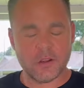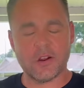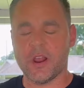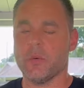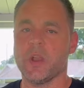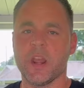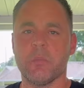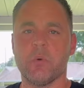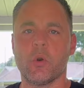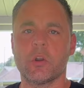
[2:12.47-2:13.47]
All right, we got
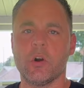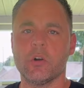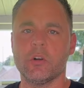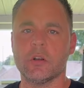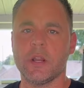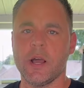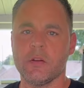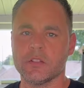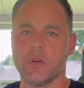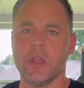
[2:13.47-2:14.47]
that pork all cooked down.
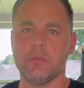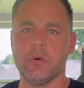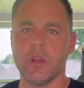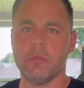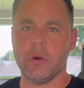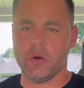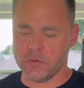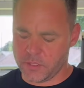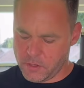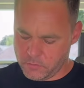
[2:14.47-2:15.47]
Let's go ahead and pull them bones
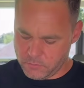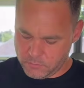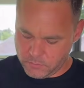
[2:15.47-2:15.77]
out.